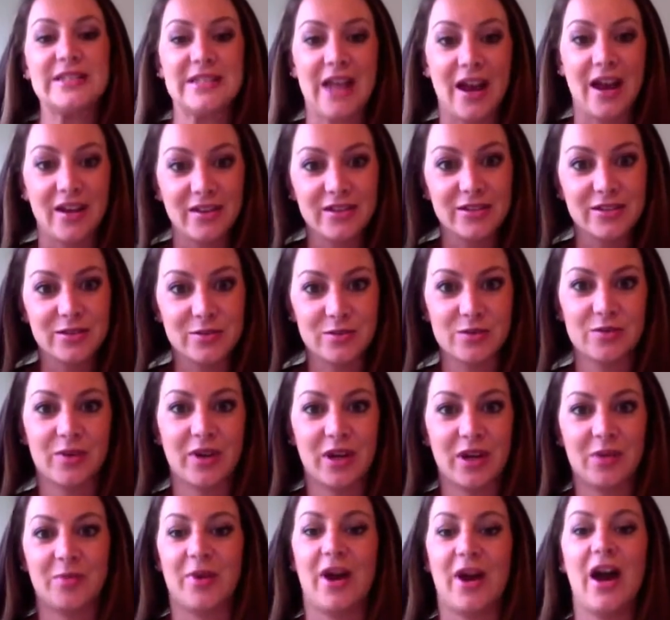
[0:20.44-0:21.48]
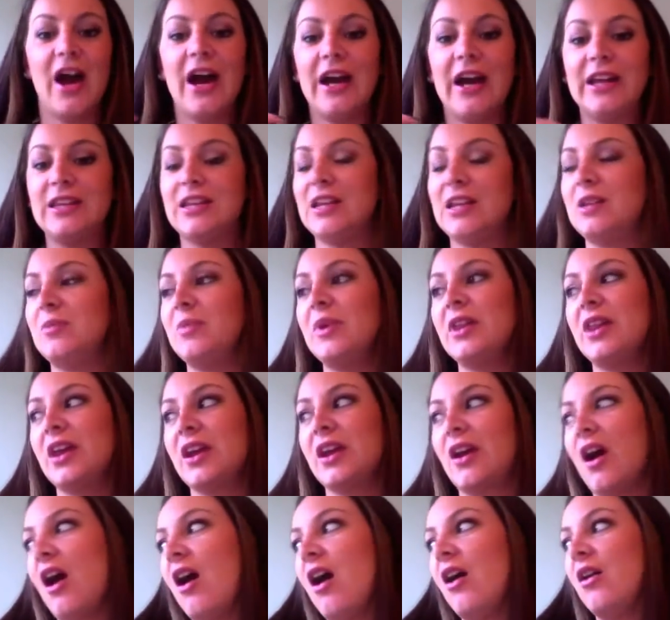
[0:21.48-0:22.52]
when a stylist was running behind, they'd
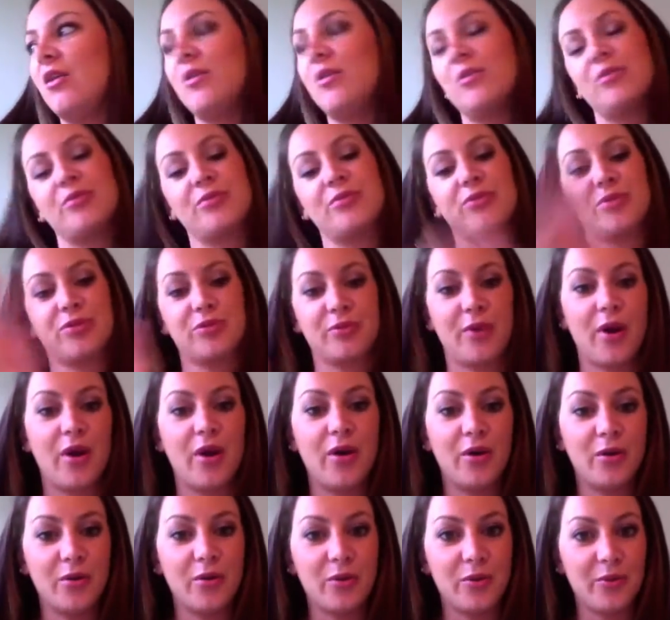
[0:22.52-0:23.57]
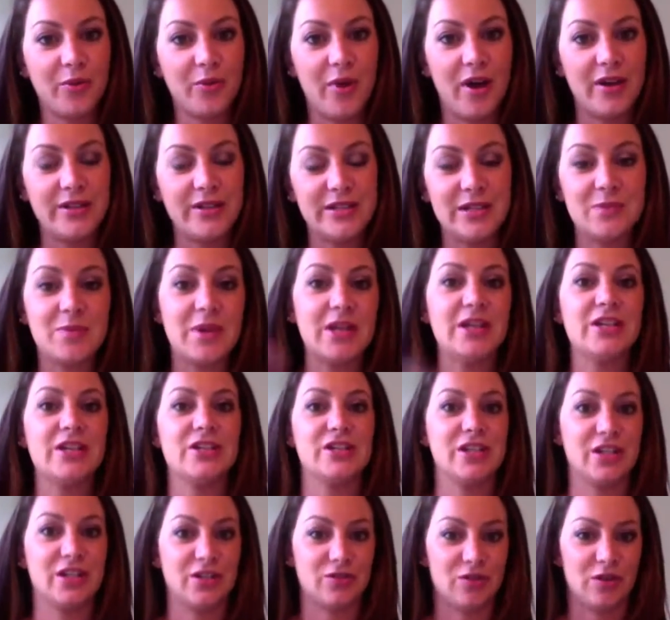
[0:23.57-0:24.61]
be like, "Oh, throw a deep
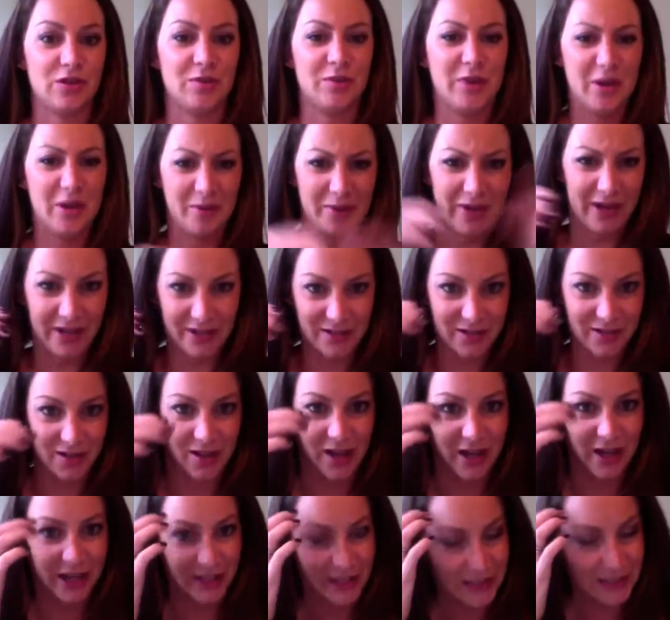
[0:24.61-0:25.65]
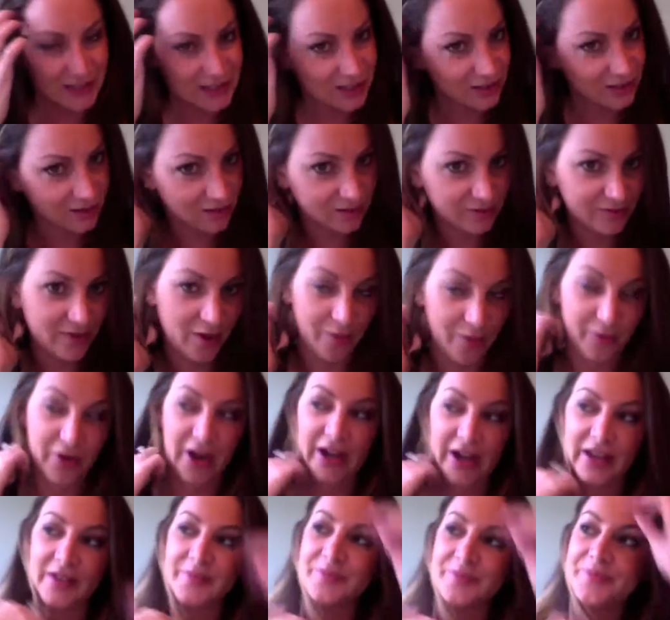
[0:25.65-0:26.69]
conditioning treatment on my next client until
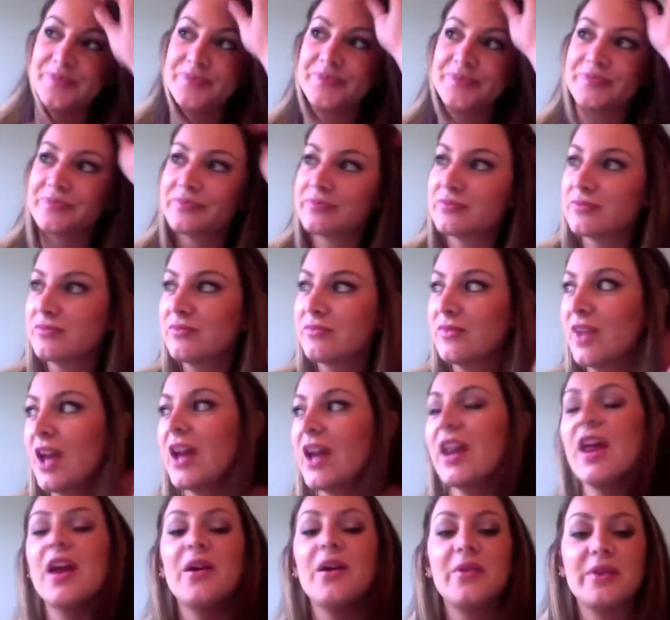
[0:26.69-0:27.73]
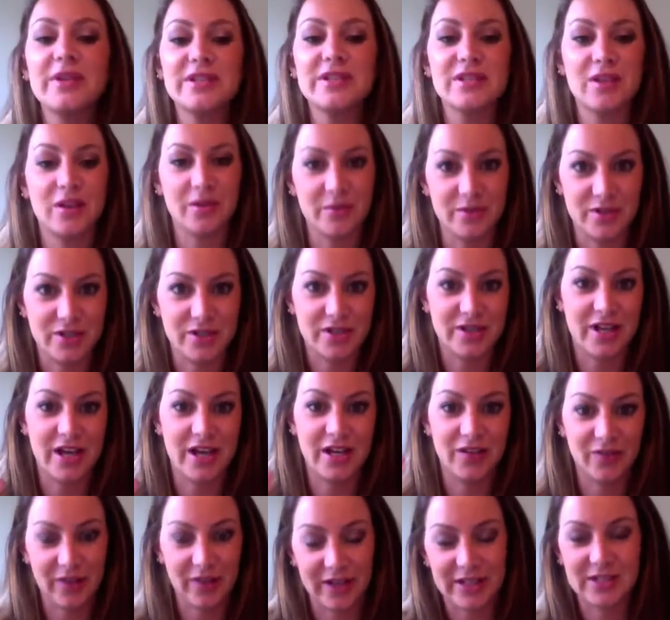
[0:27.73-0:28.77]
I'm ready." And I always thought it was
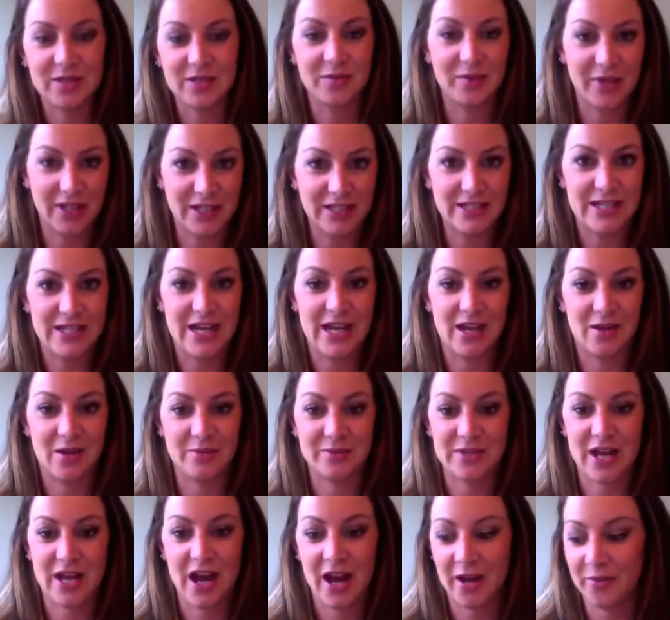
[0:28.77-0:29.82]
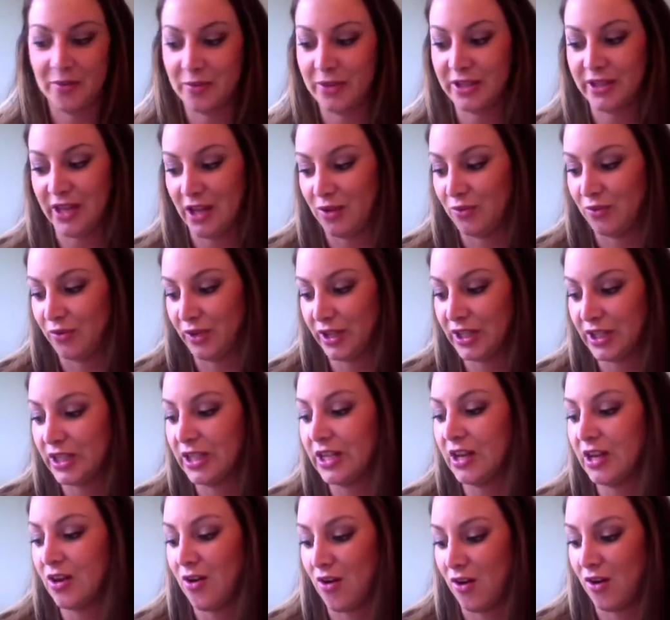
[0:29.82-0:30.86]
just kind of like something to take up time, but they
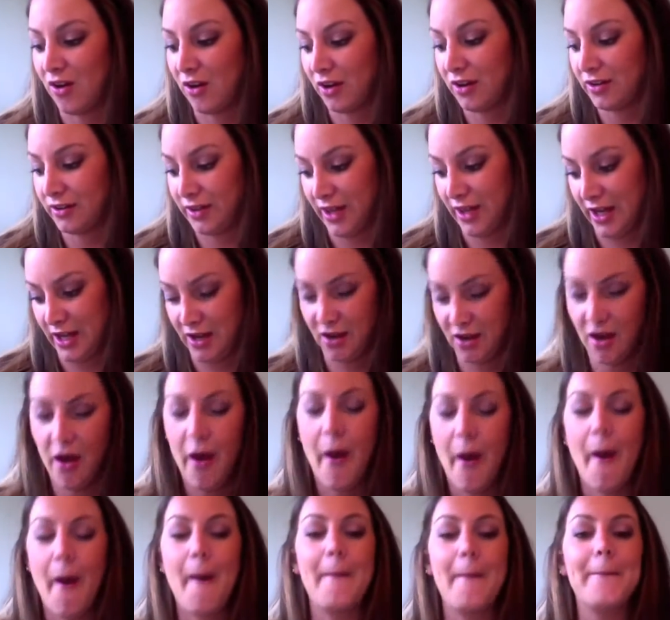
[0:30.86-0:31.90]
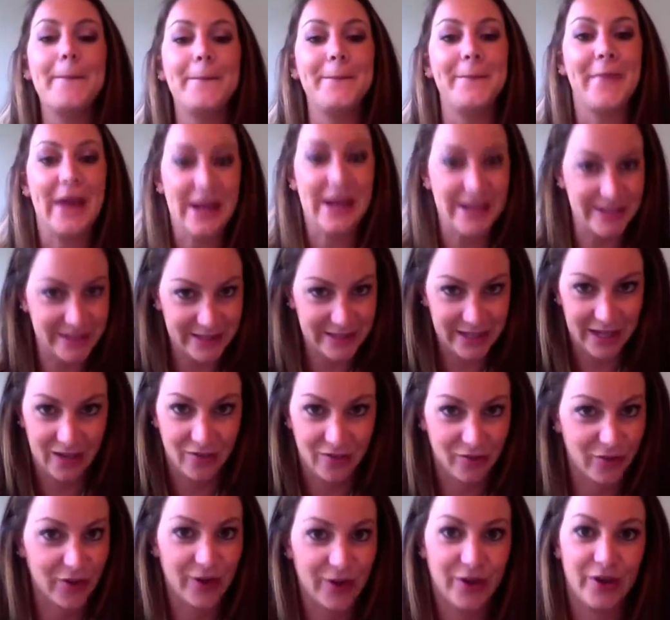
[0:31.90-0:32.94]
really are like
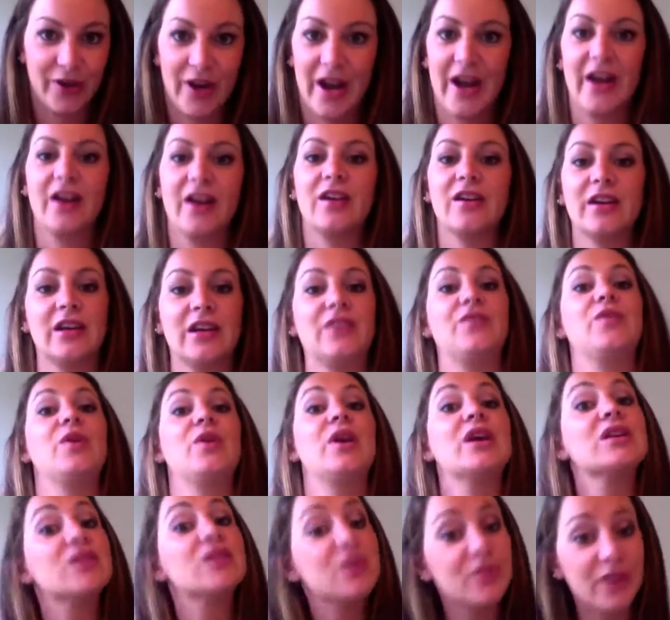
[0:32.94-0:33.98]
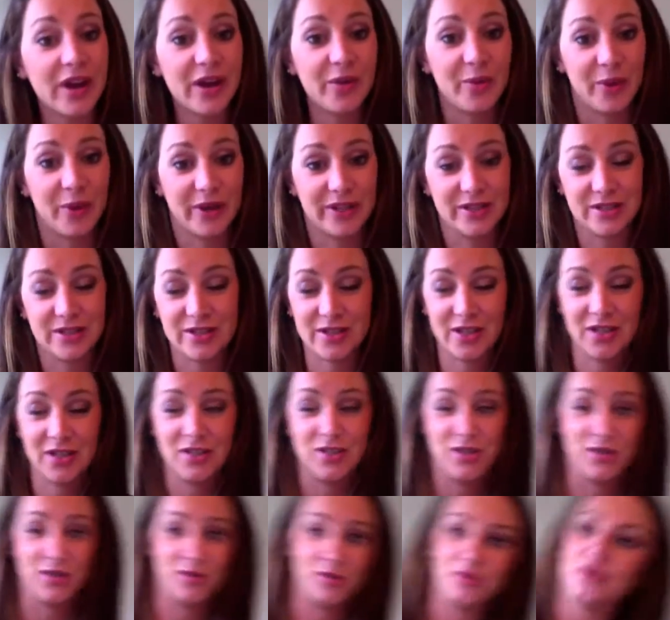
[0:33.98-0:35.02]
amazing for your hair. If you get the right ones,
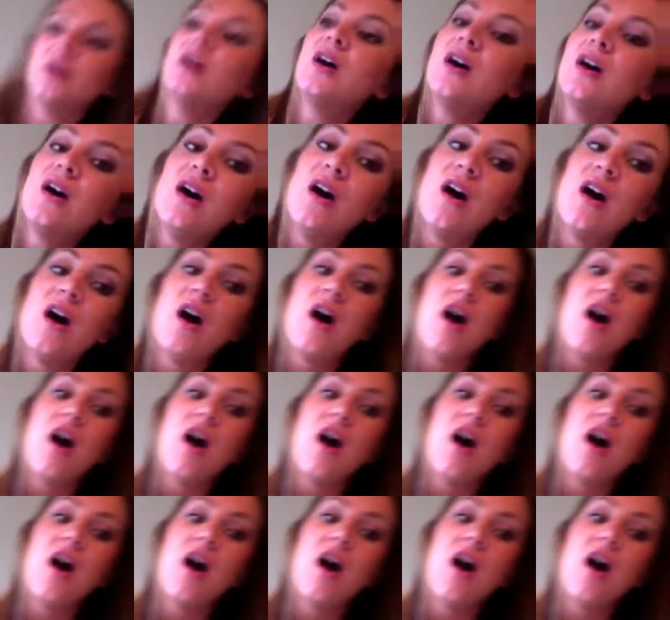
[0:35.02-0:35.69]
they do